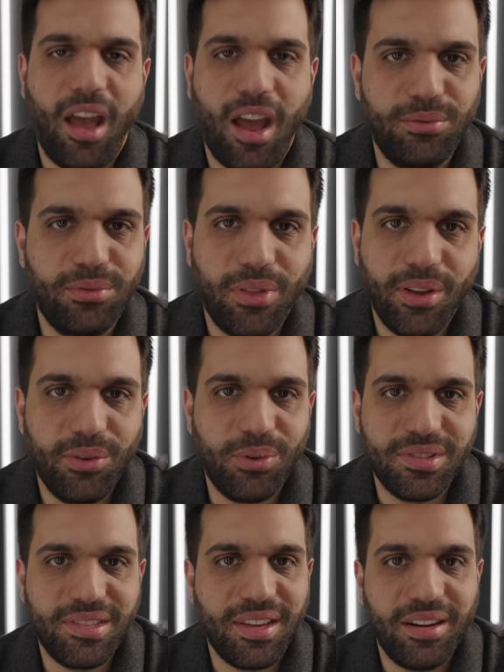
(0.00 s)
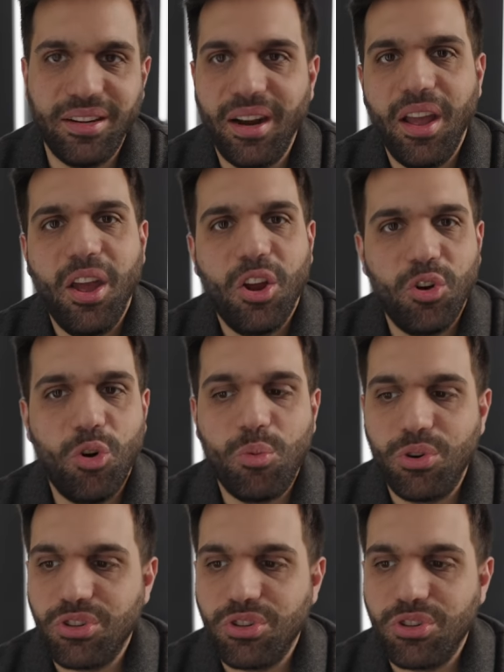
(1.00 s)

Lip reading: everything was there, no more